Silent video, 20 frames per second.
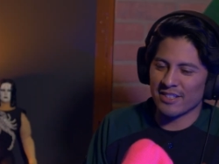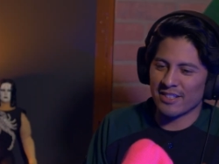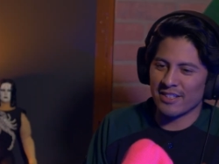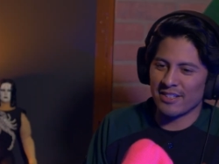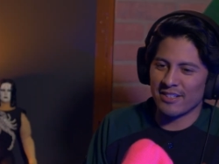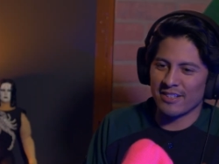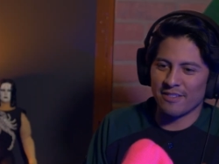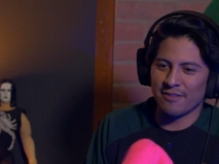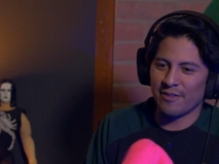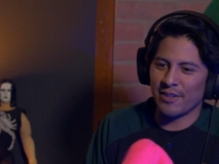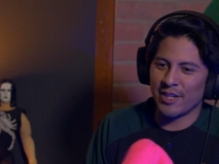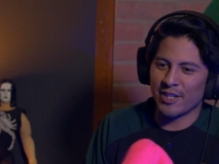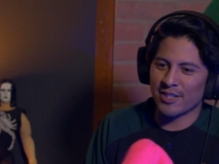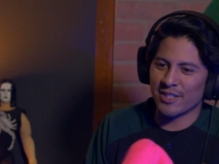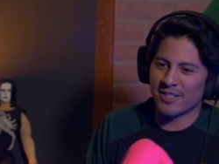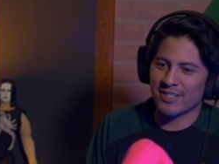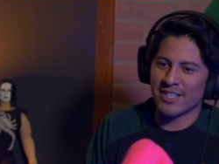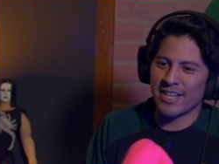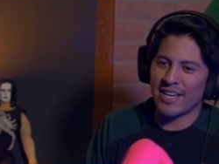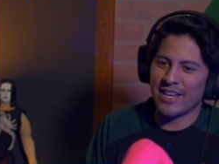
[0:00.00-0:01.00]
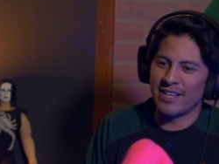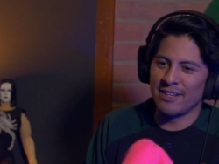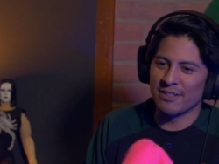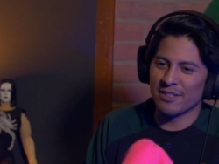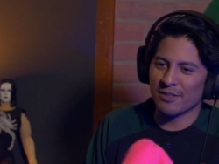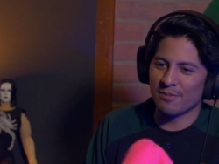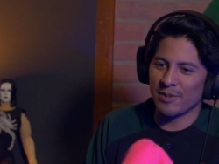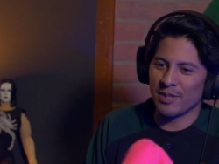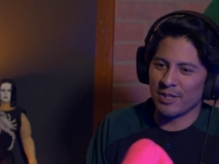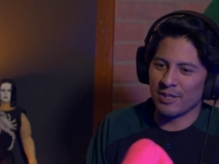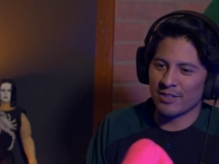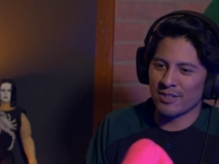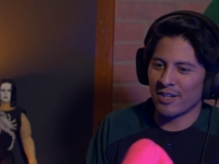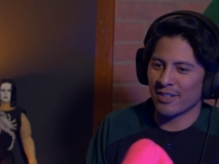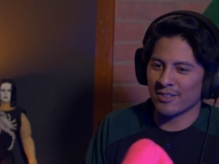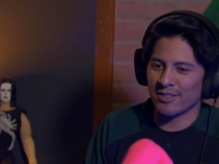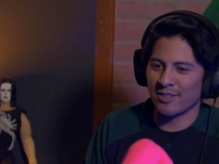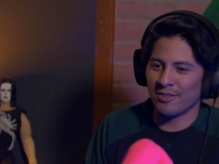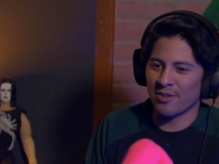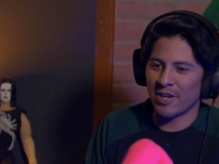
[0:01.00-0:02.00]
uh, finish a set and just be talk to you